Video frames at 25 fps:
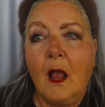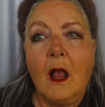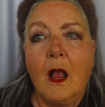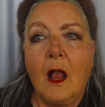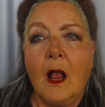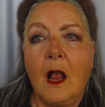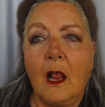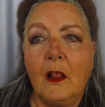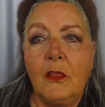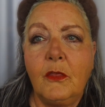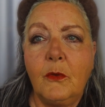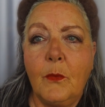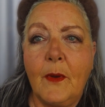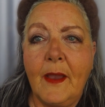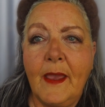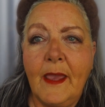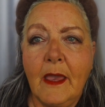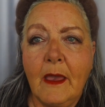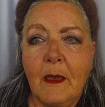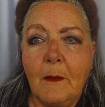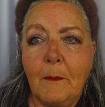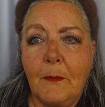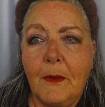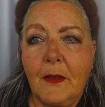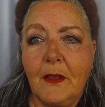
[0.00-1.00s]
all the way
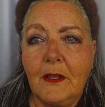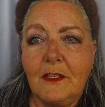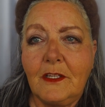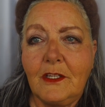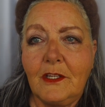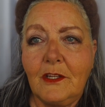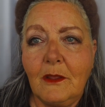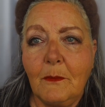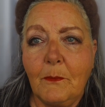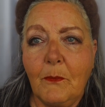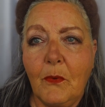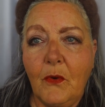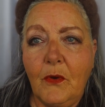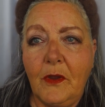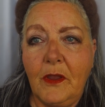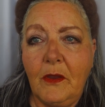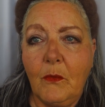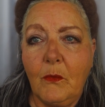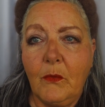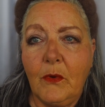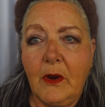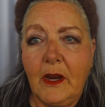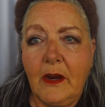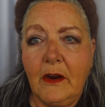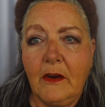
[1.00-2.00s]
up to the point
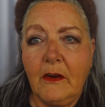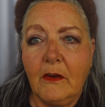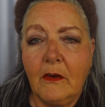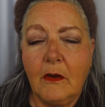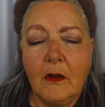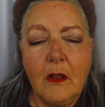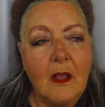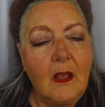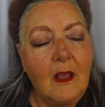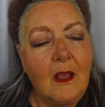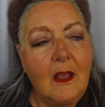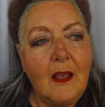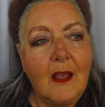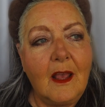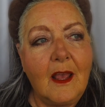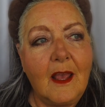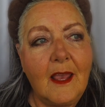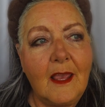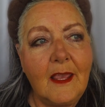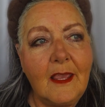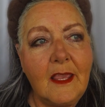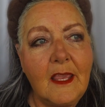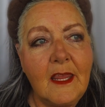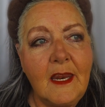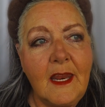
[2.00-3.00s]
where
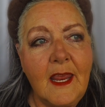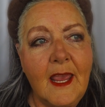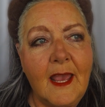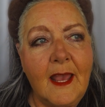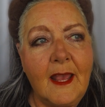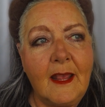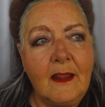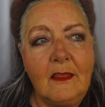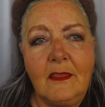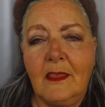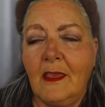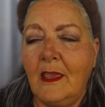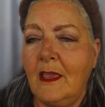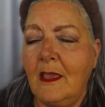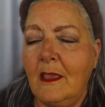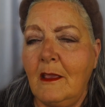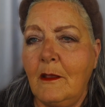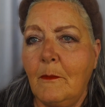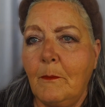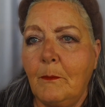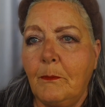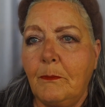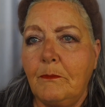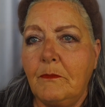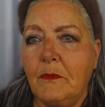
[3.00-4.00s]
I can add the
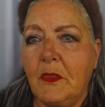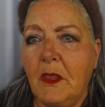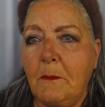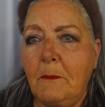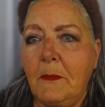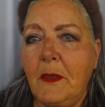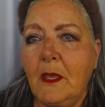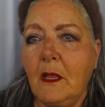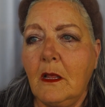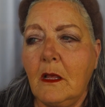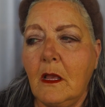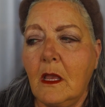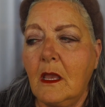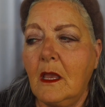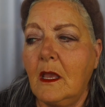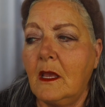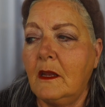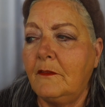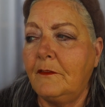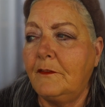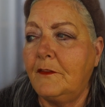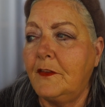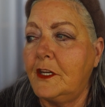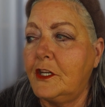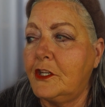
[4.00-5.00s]
milk
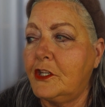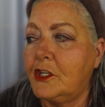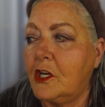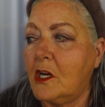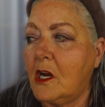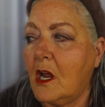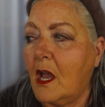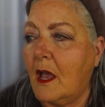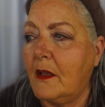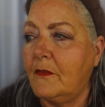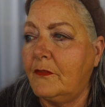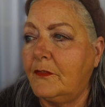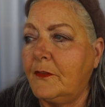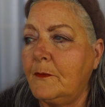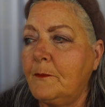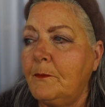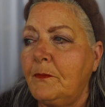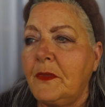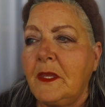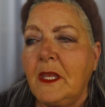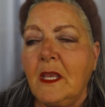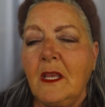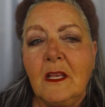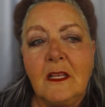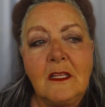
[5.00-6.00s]
and finish it off.
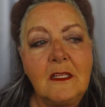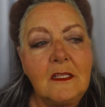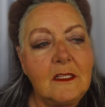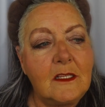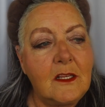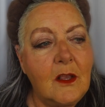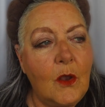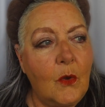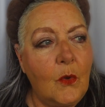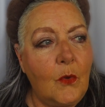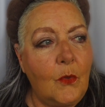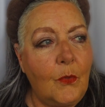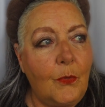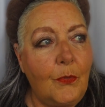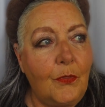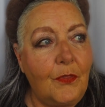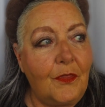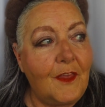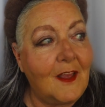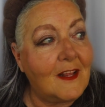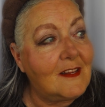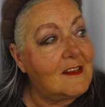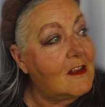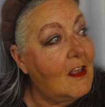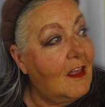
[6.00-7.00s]
So
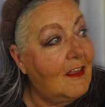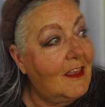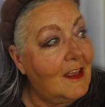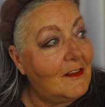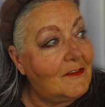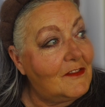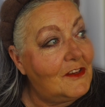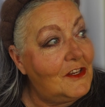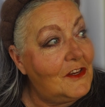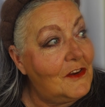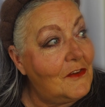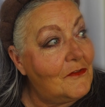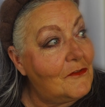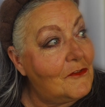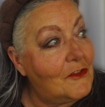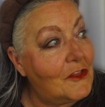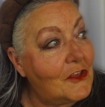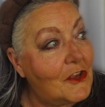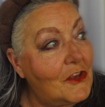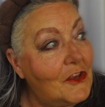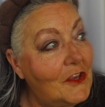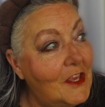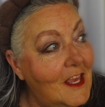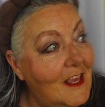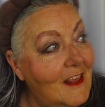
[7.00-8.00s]
that's all I have to do for the
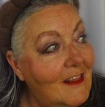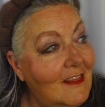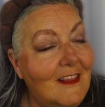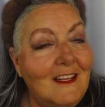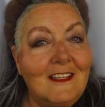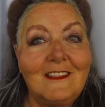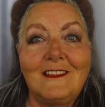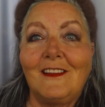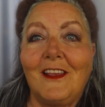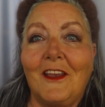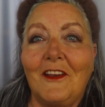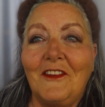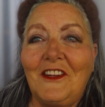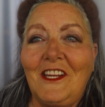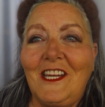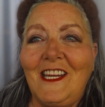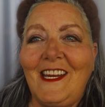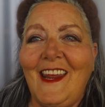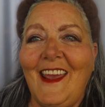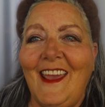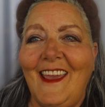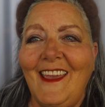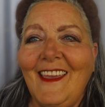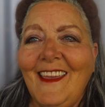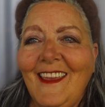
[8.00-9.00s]
cooking this last
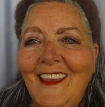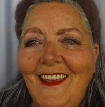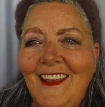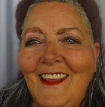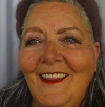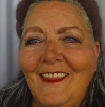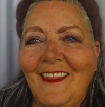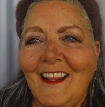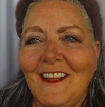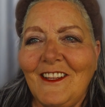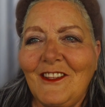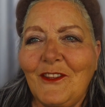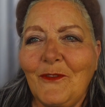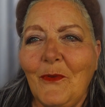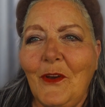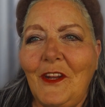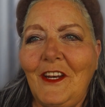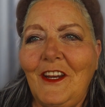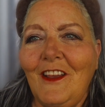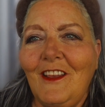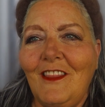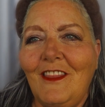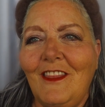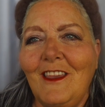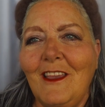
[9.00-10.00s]
day. That's the one
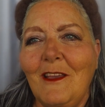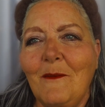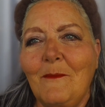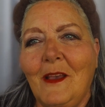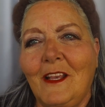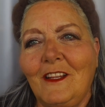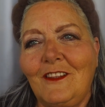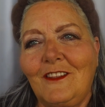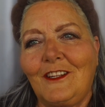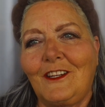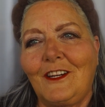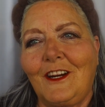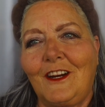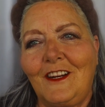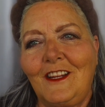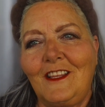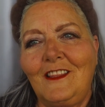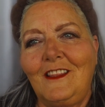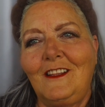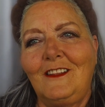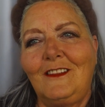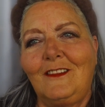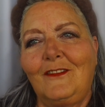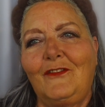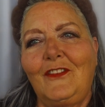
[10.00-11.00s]
good thing about starting
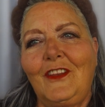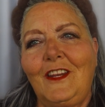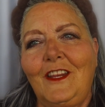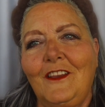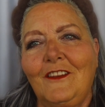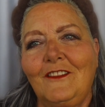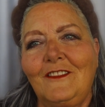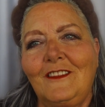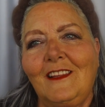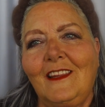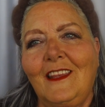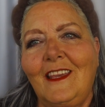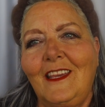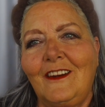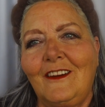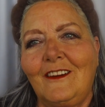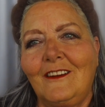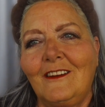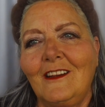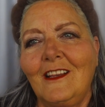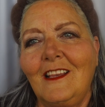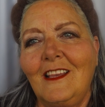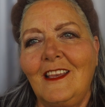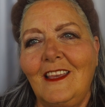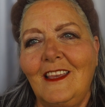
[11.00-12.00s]
these videos
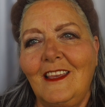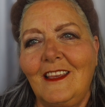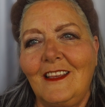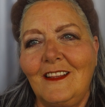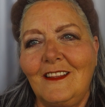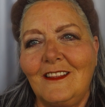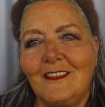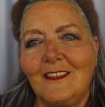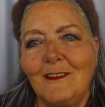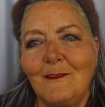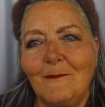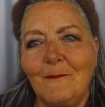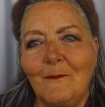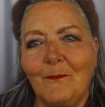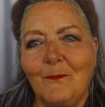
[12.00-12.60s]
later is,